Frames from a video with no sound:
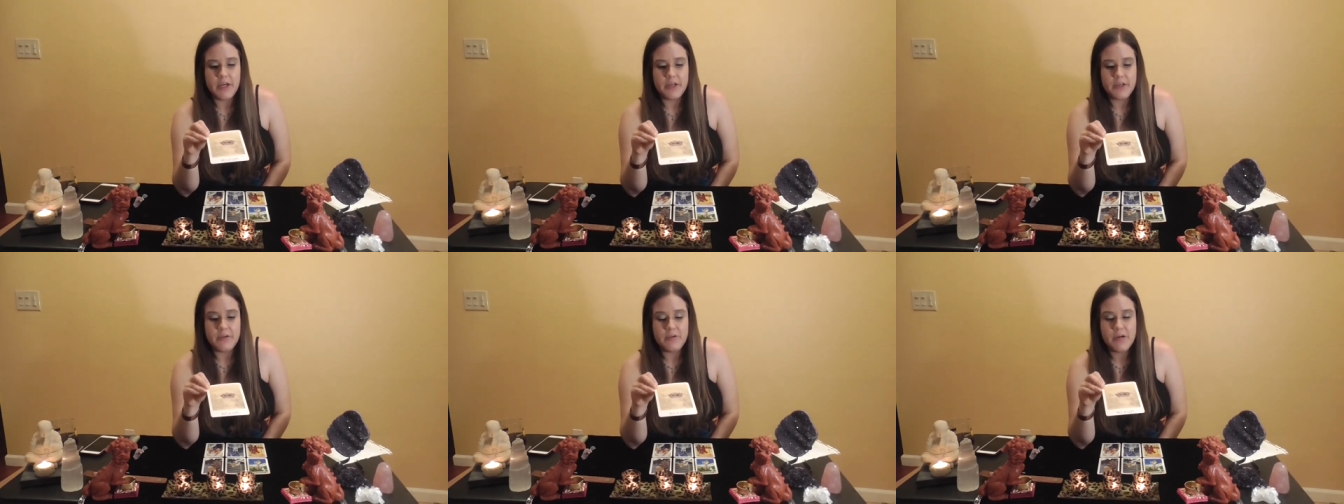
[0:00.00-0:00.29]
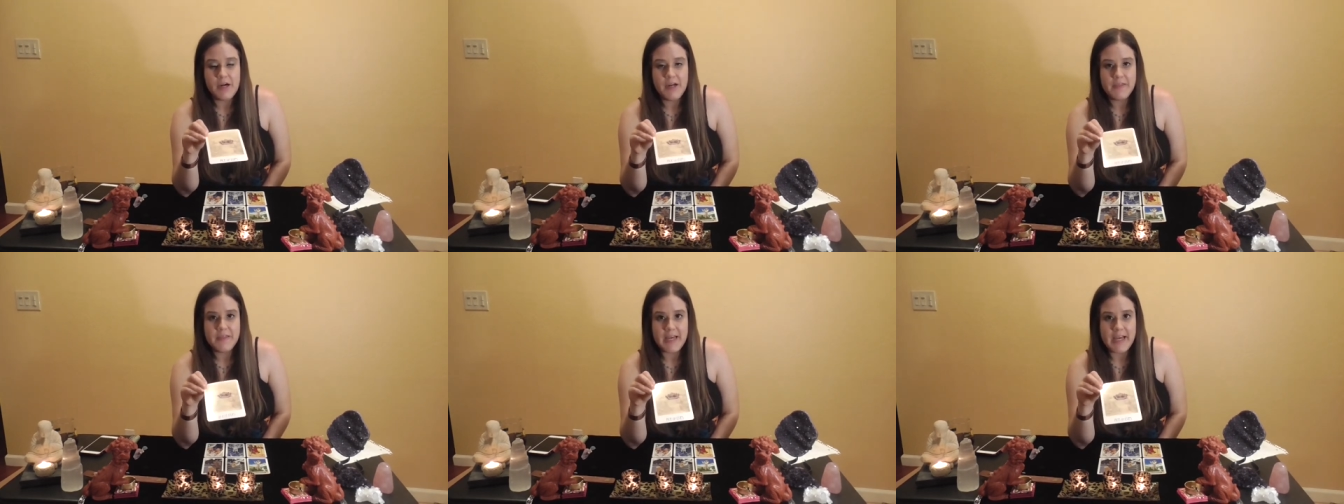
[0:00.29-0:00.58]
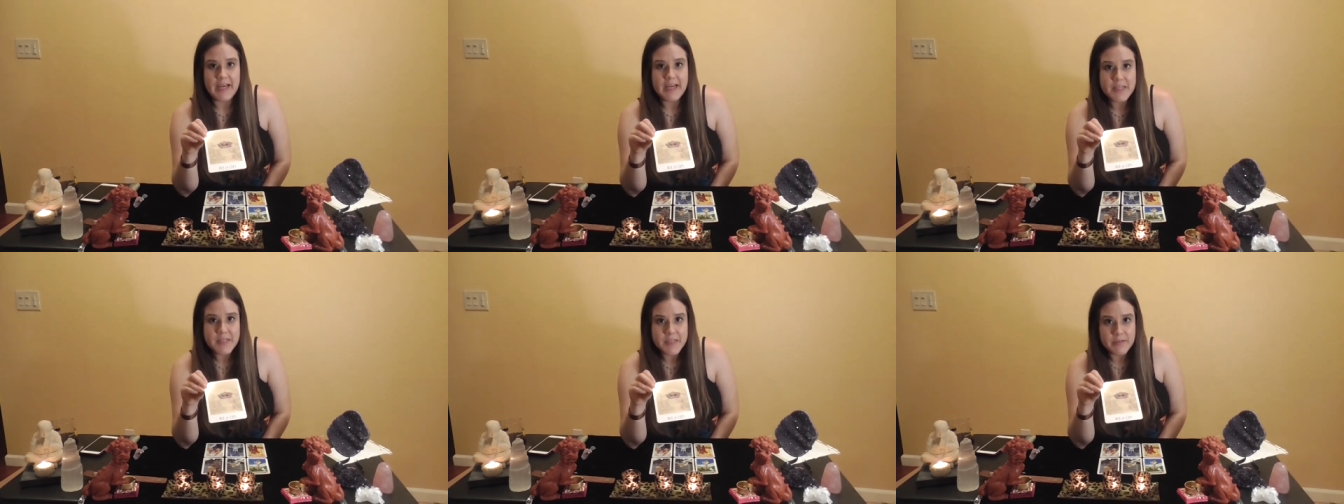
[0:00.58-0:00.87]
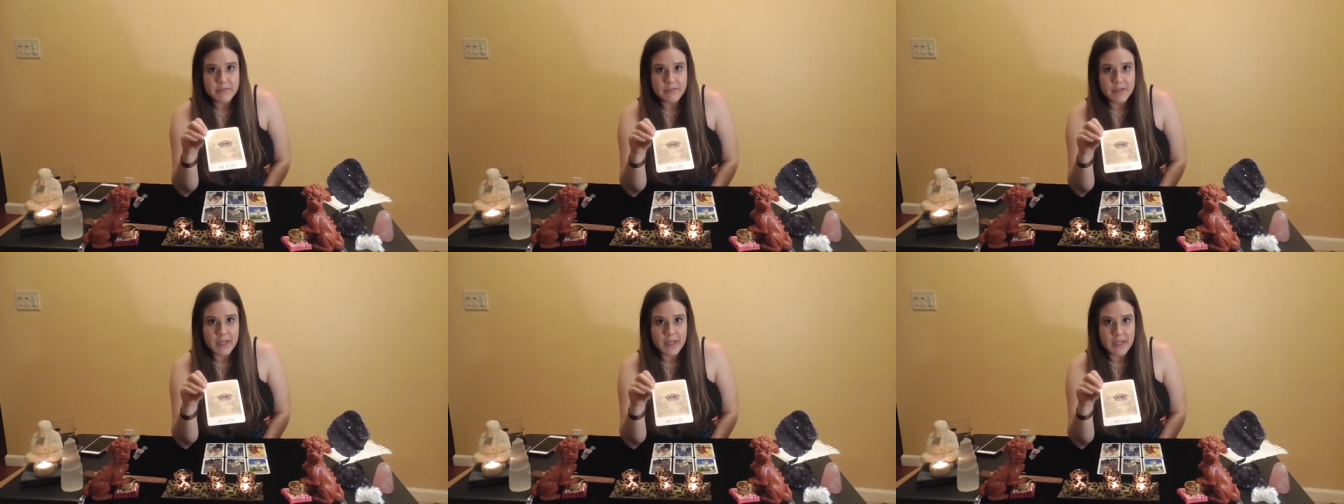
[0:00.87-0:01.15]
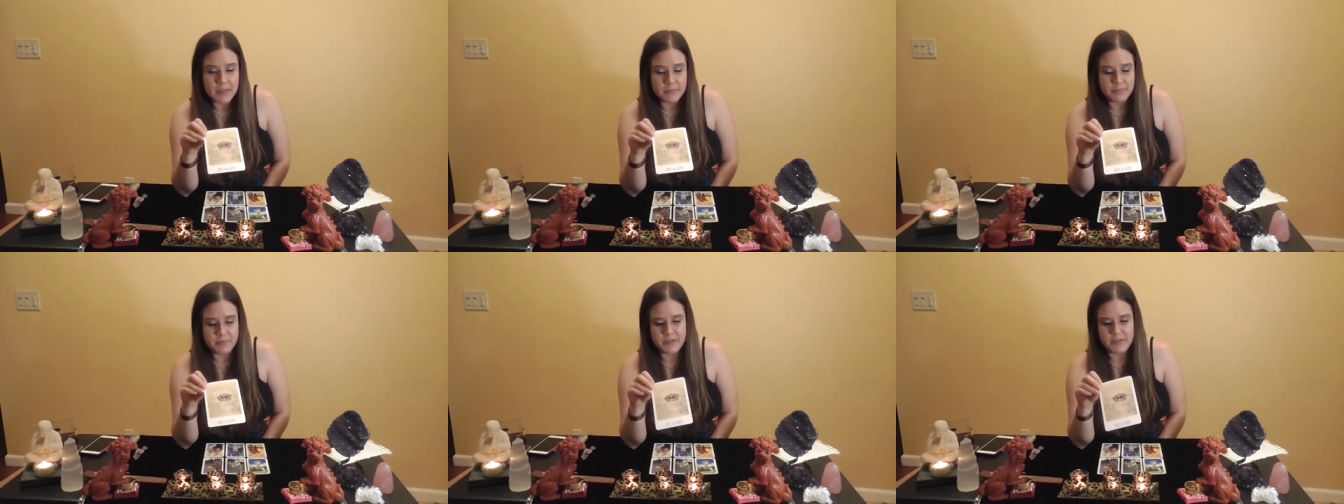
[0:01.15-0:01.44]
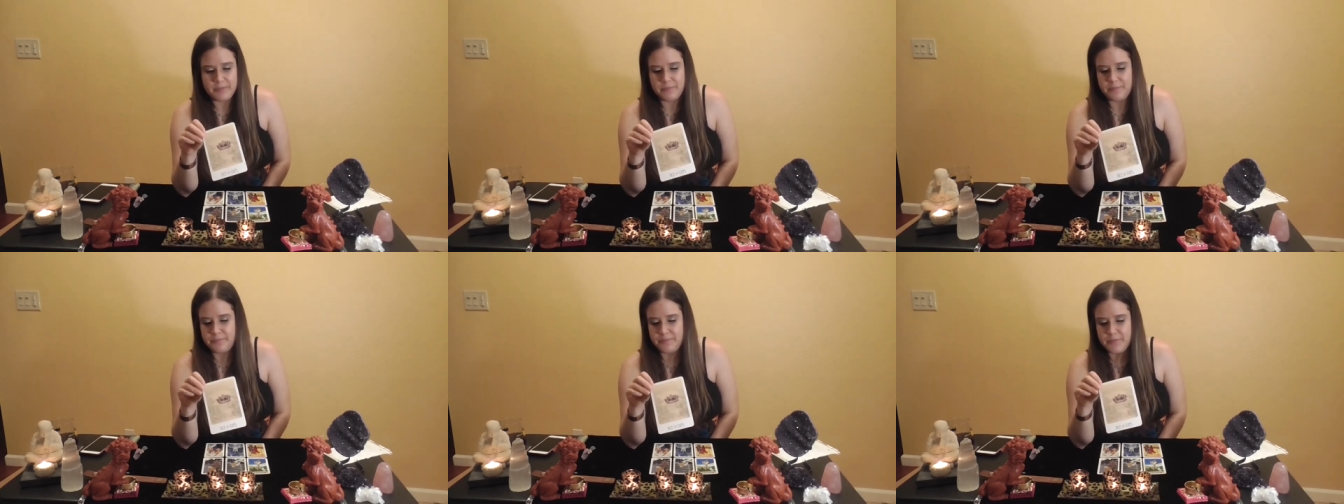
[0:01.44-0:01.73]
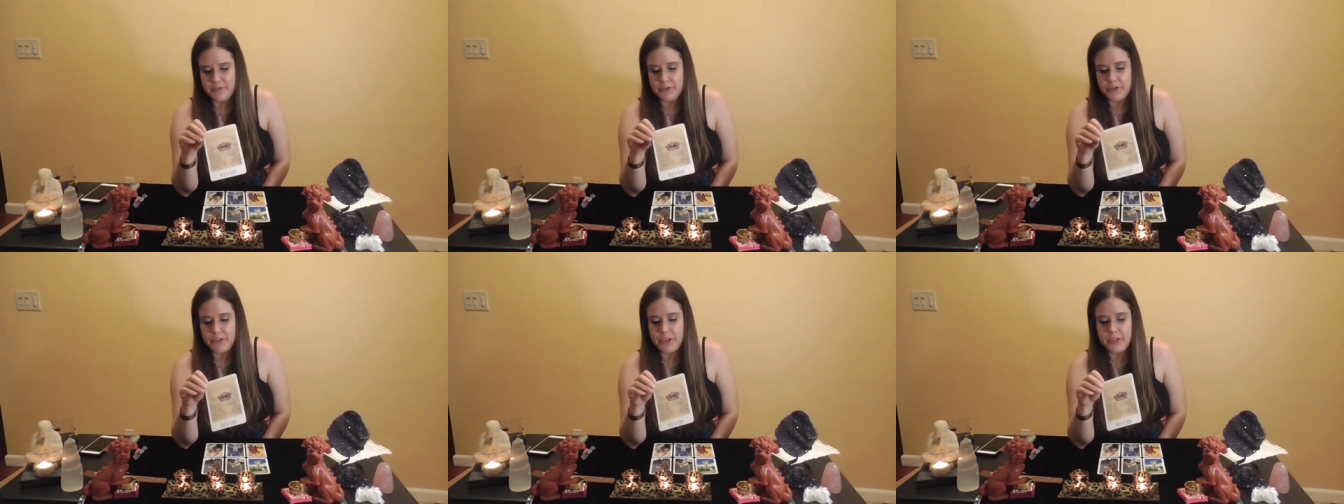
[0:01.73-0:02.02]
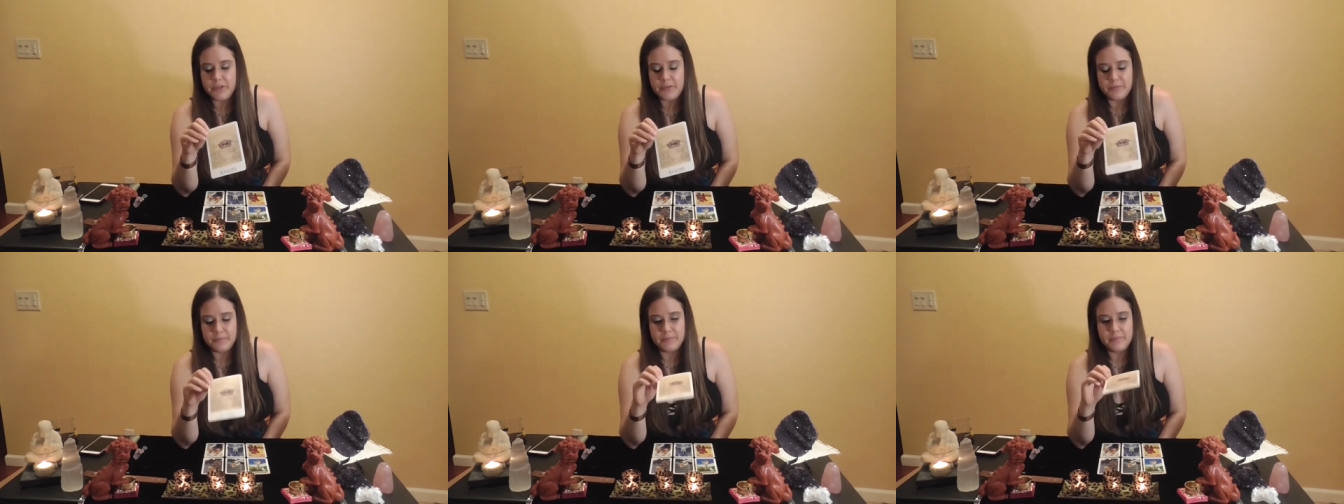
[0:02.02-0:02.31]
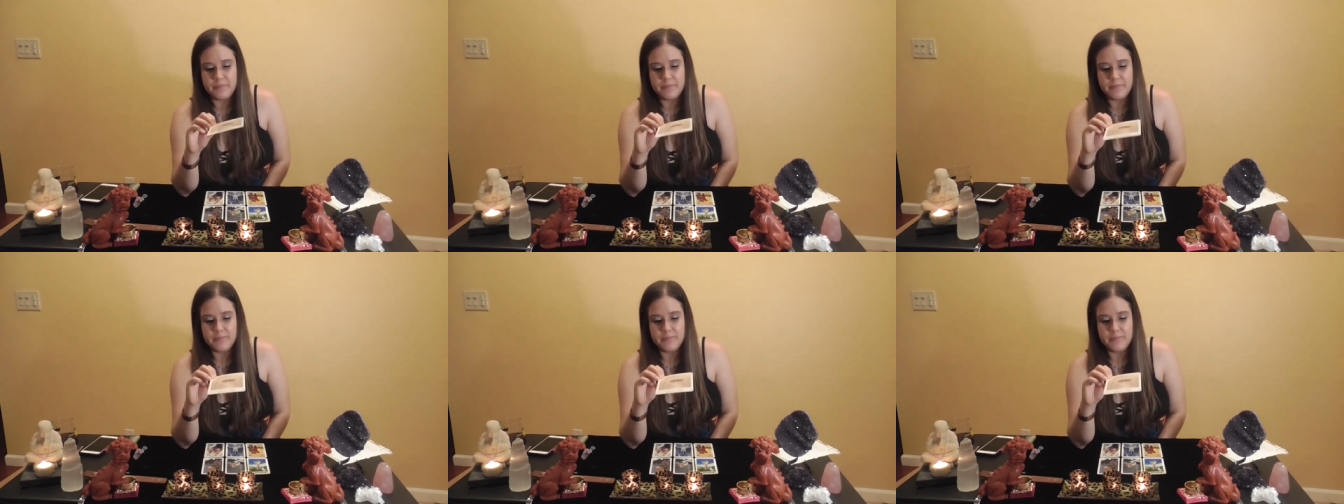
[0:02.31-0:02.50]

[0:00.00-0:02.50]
You got the Ace of Cups. So